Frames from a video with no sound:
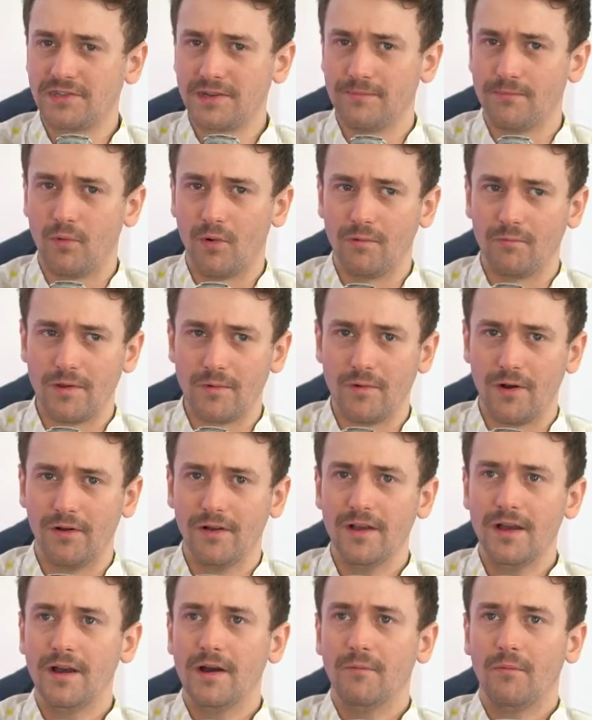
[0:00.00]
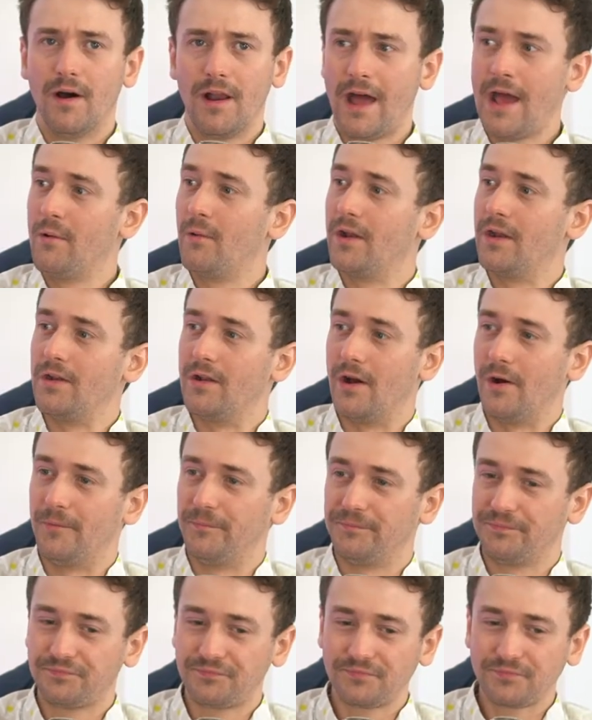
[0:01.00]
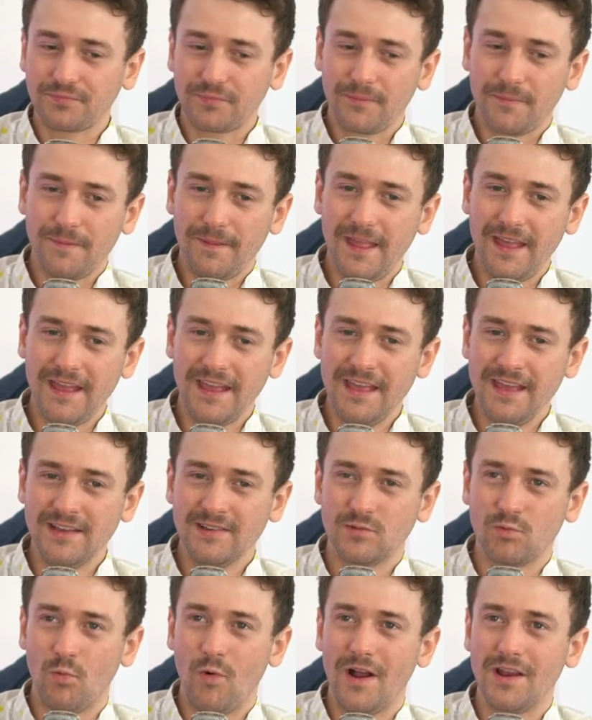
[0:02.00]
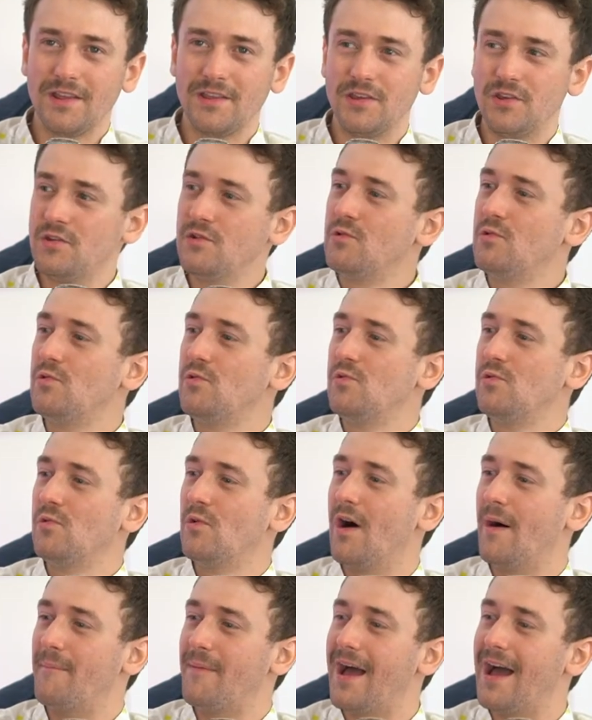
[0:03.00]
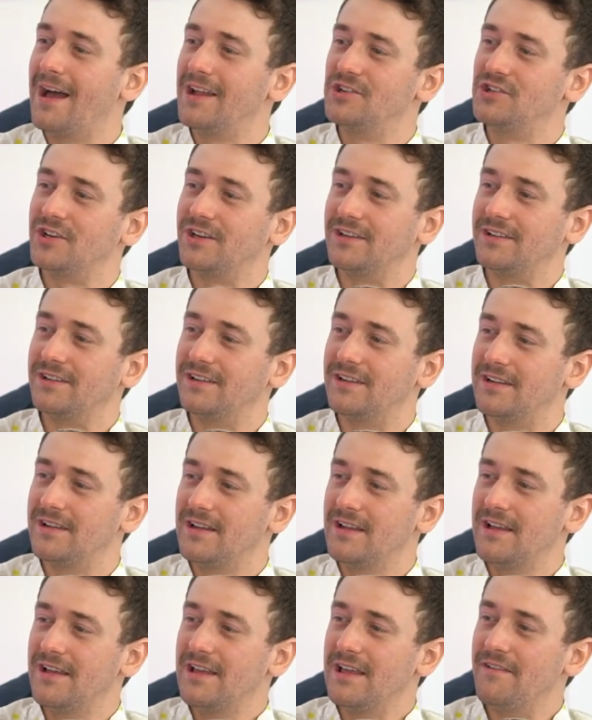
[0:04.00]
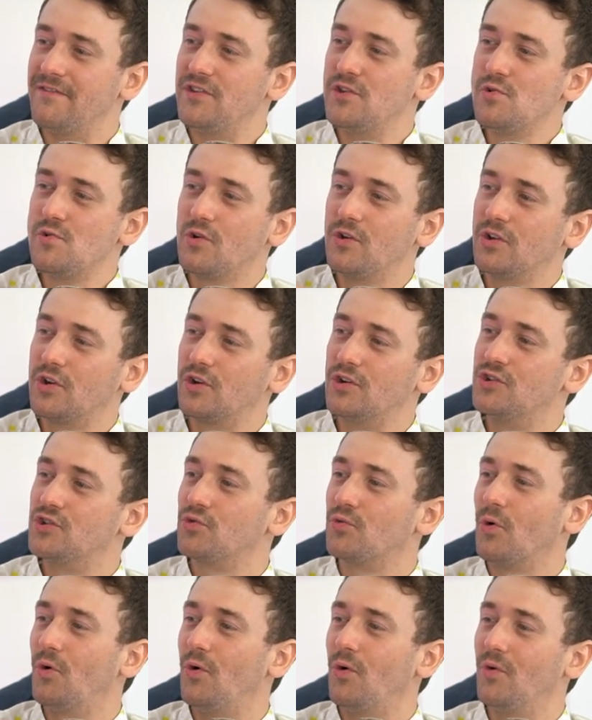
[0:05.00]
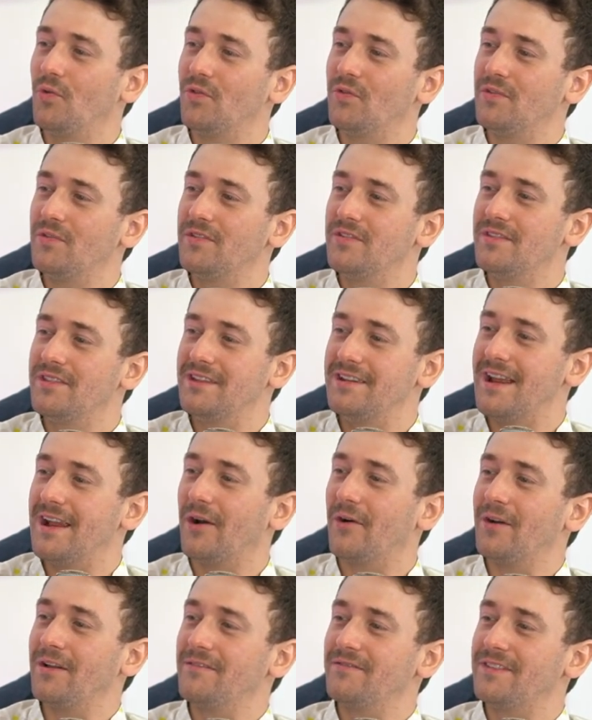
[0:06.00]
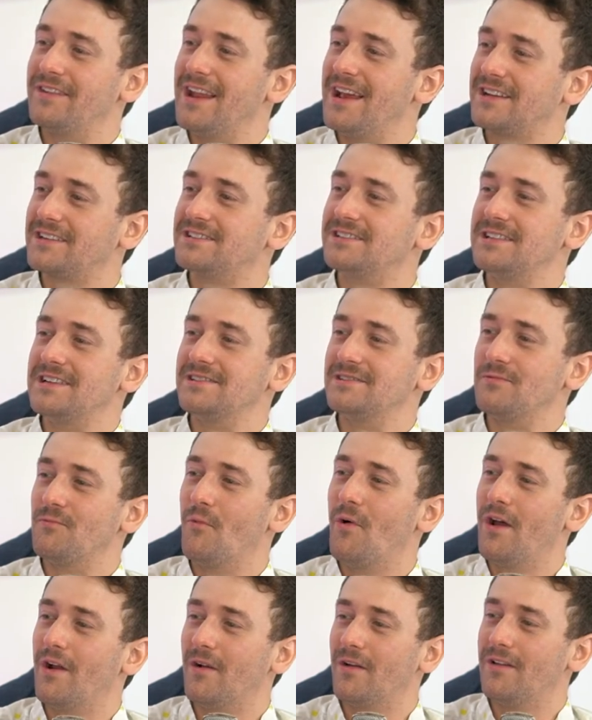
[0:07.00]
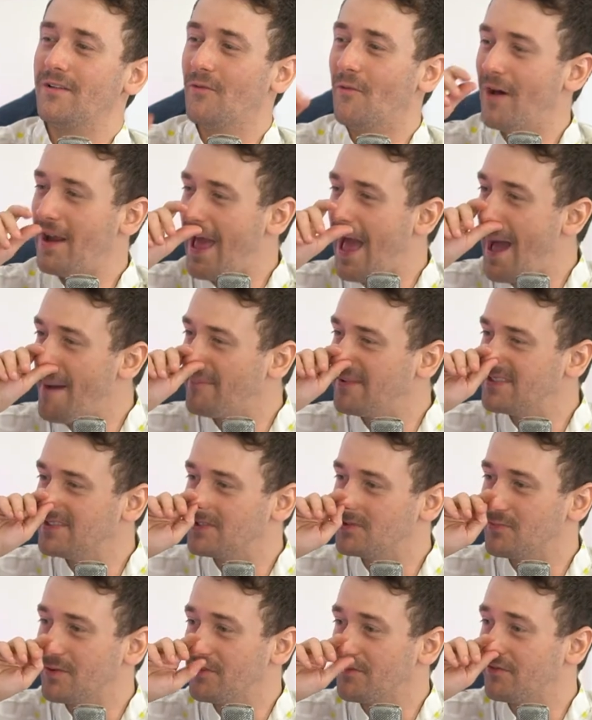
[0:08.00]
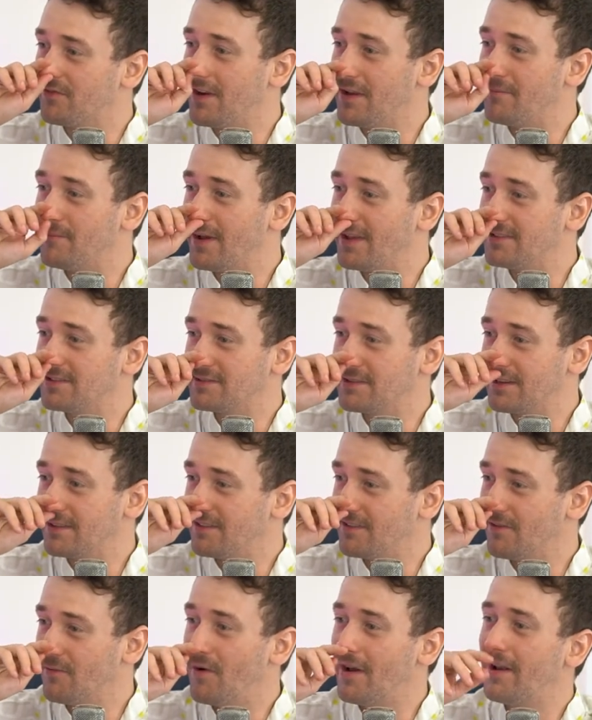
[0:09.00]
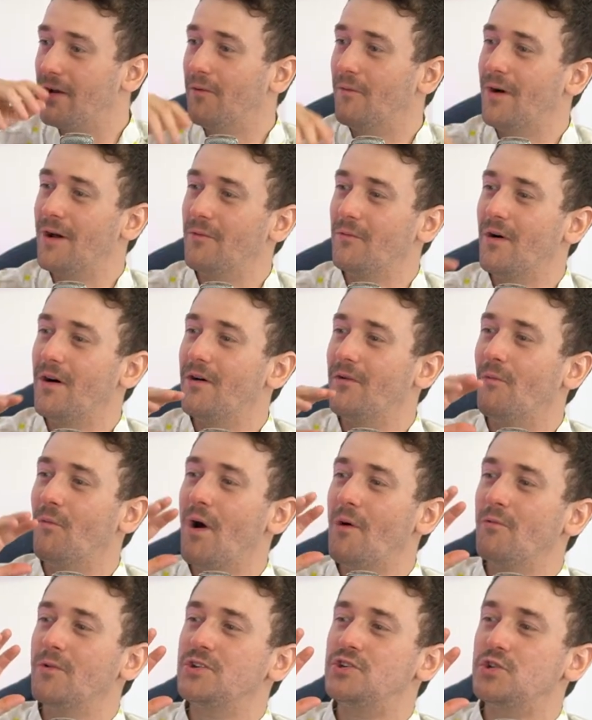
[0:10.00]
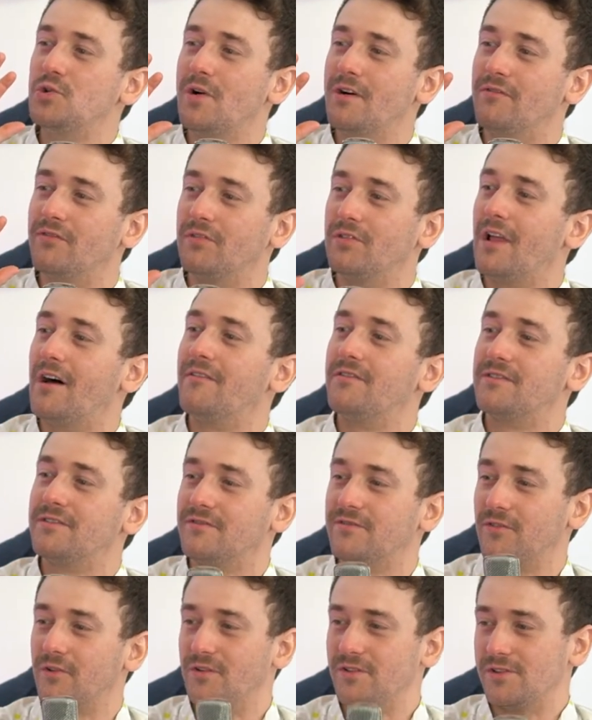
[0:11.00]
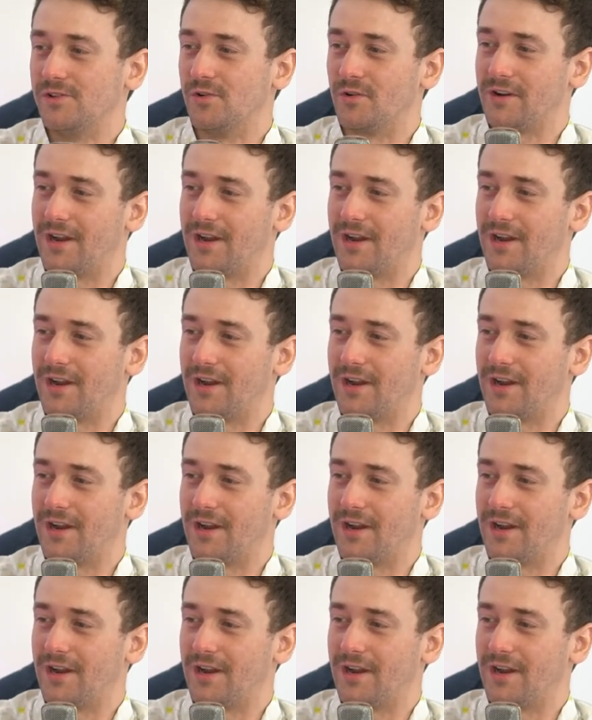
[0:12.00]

some yeah. point, we will. What I want to know is what you imagined if you could control the narrative the next season what what happens with fred benson what what, what what would you have loved for your